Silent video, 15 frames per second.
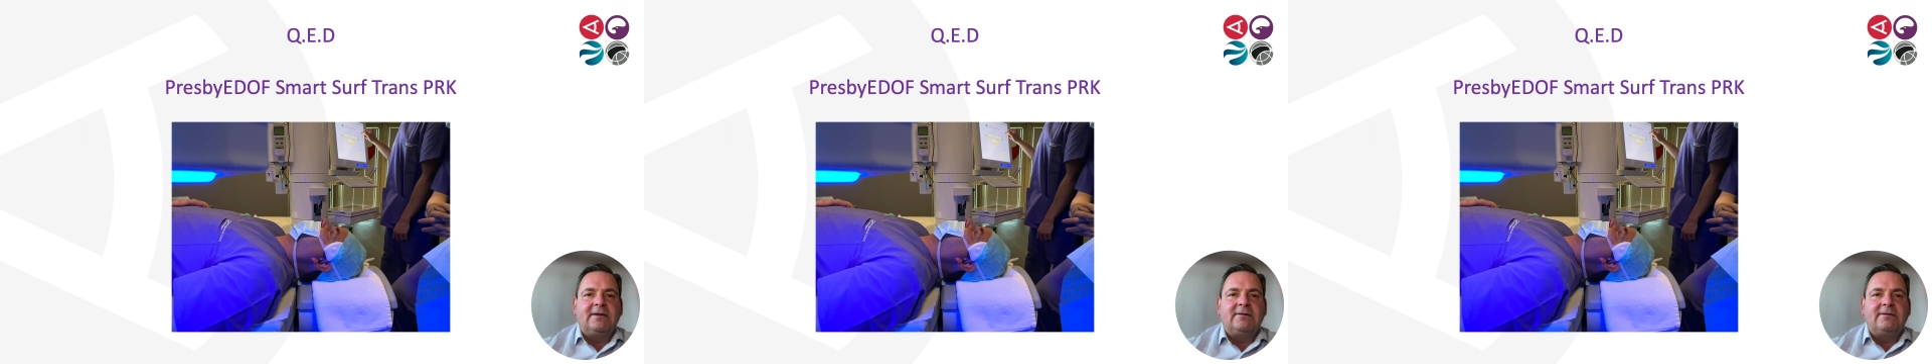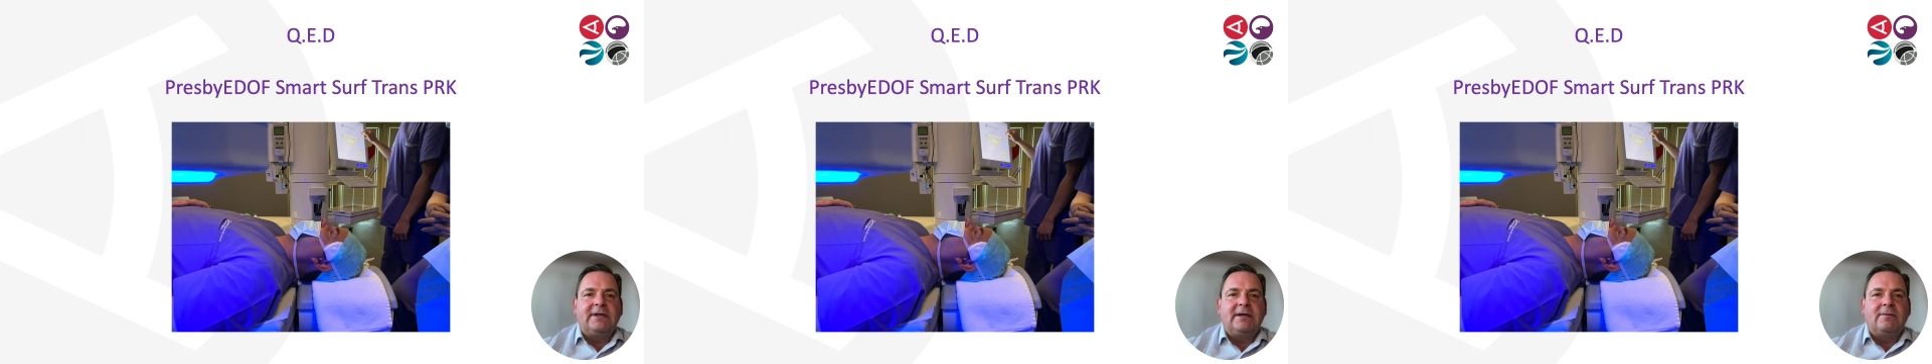
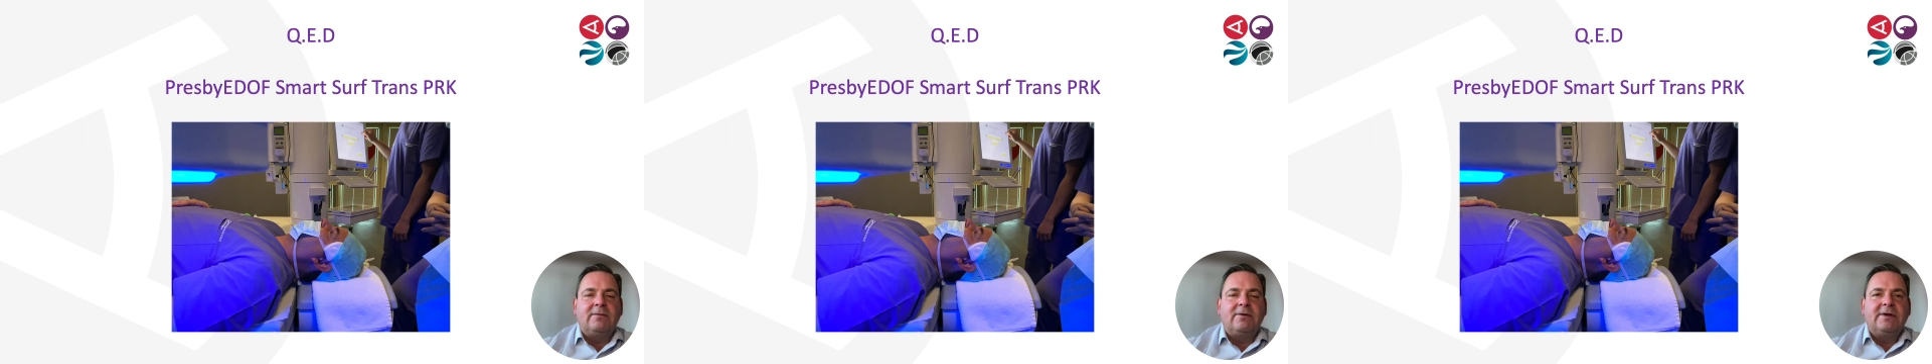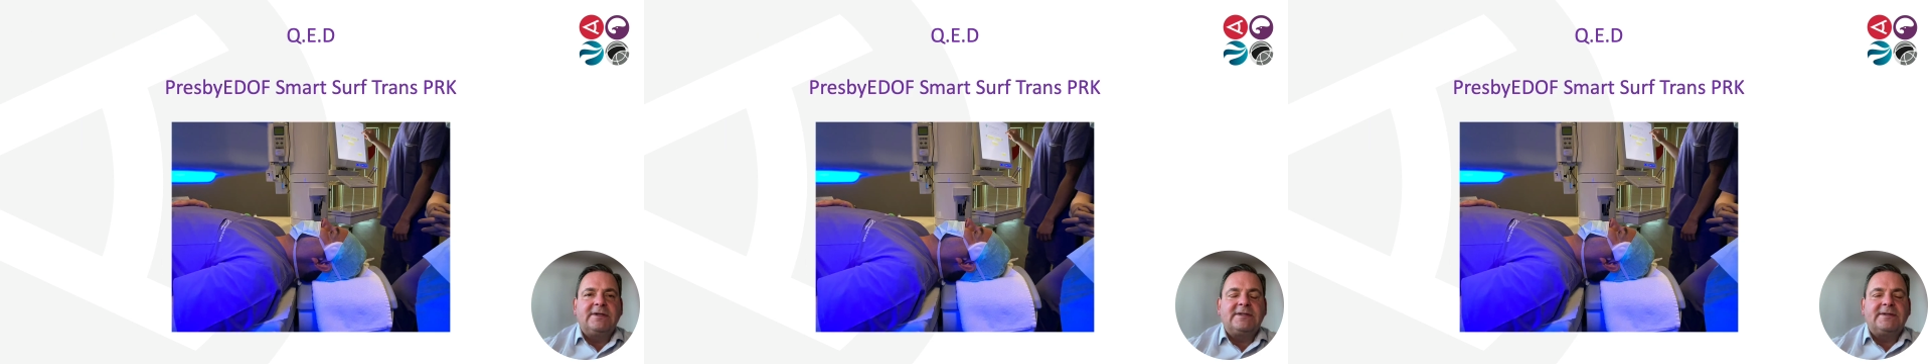really
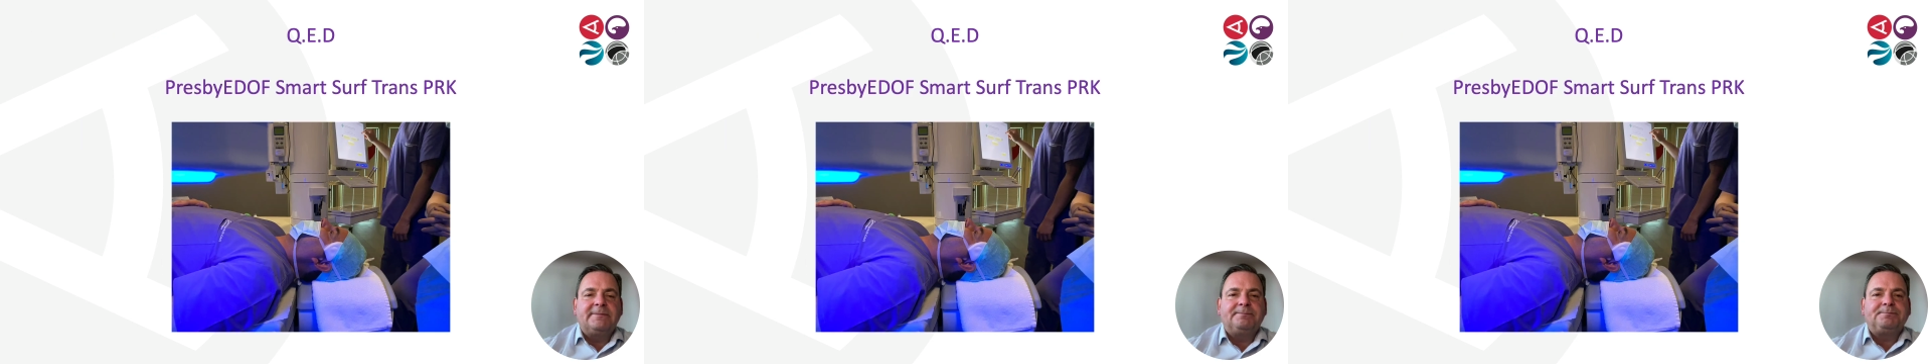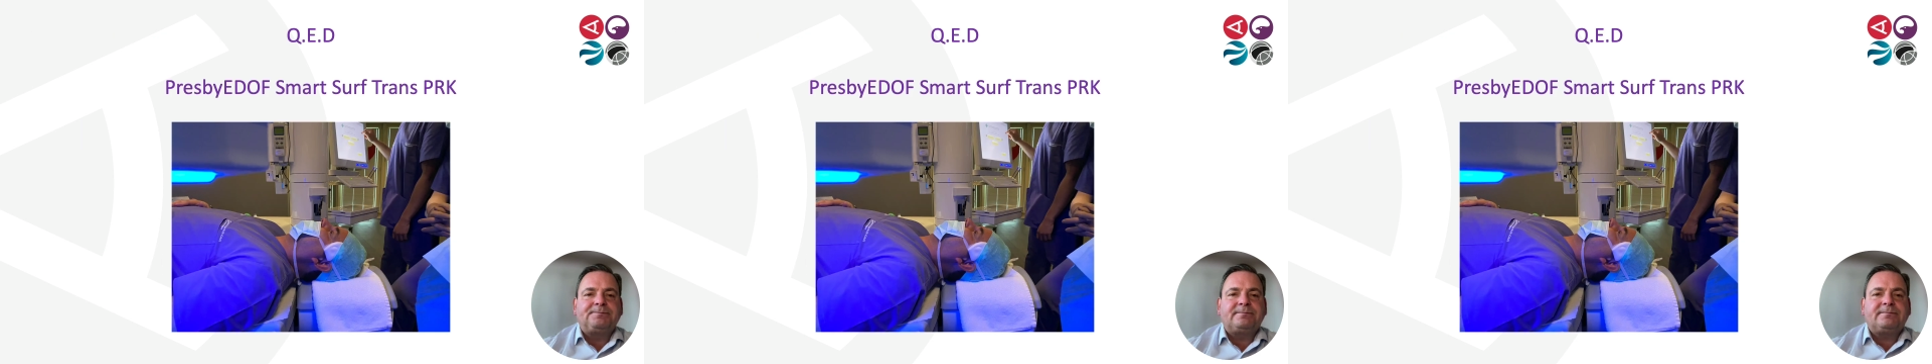works,
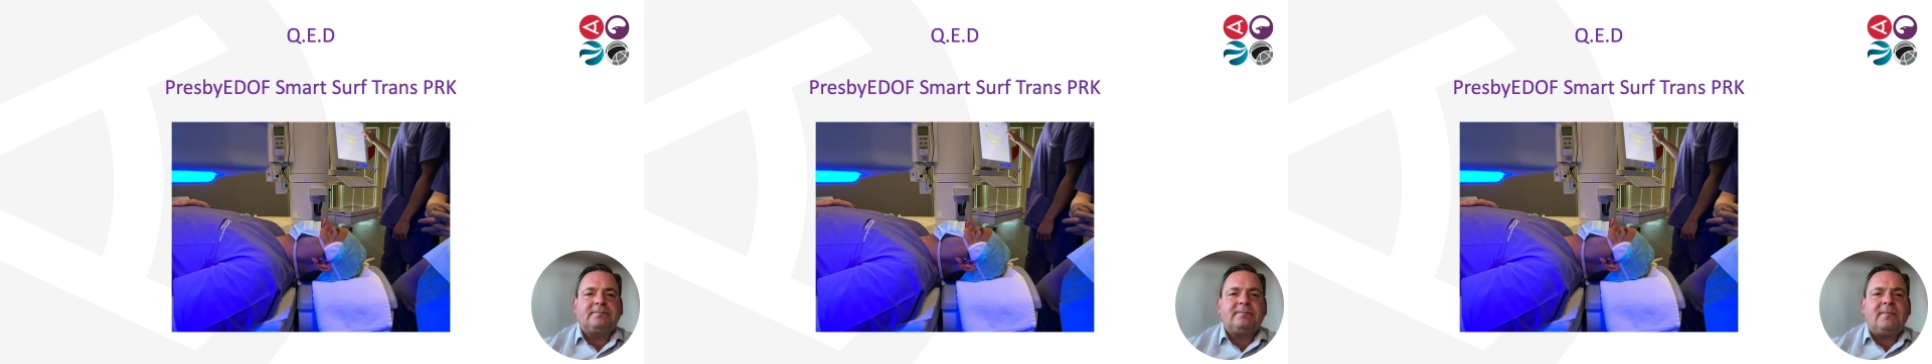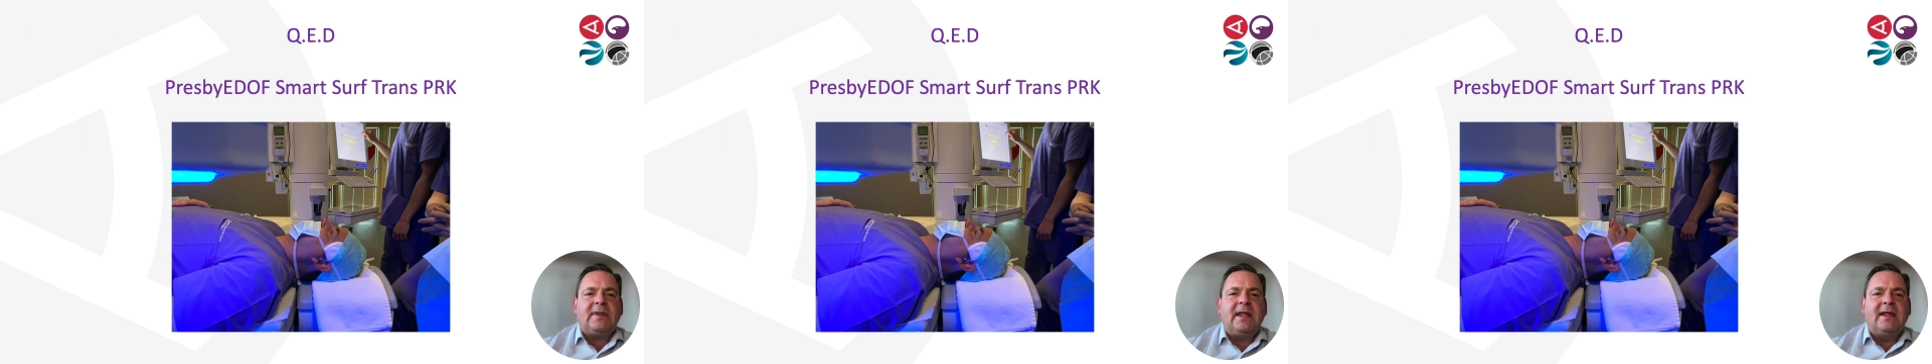
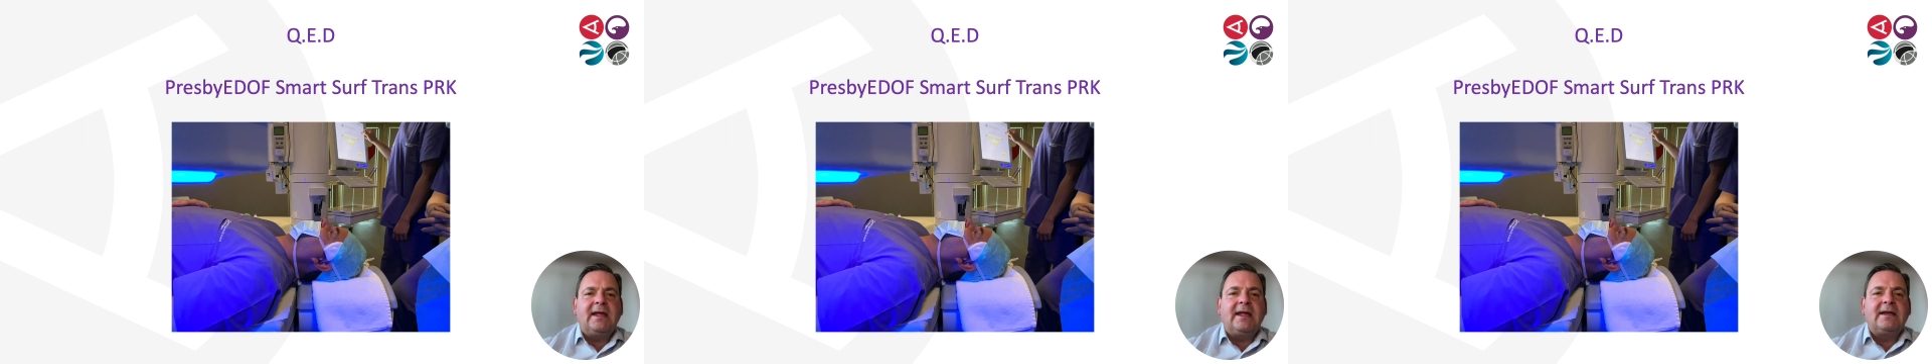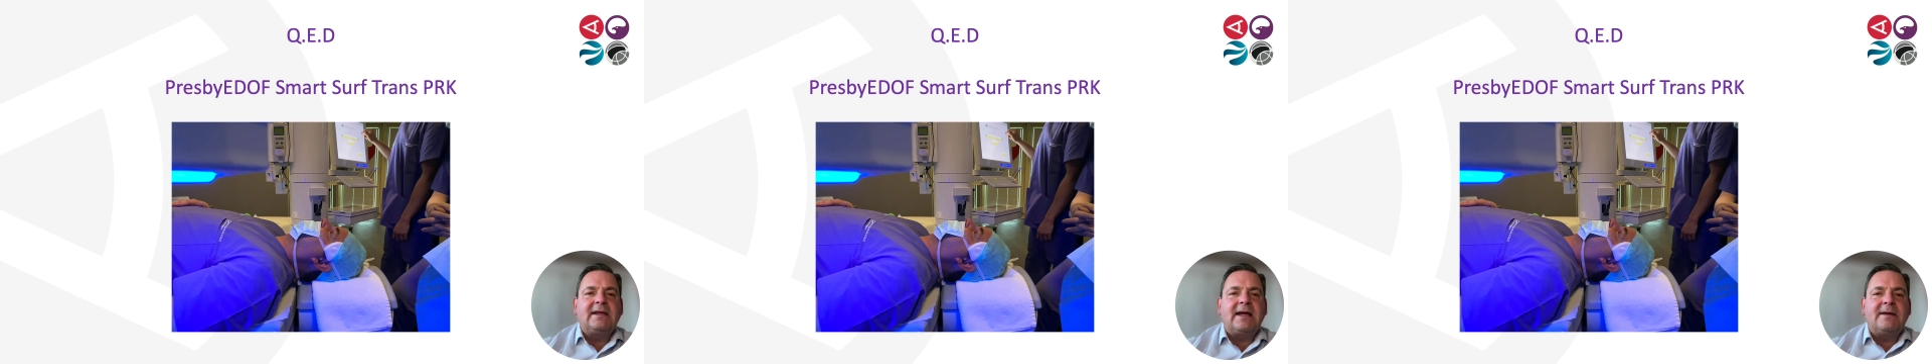and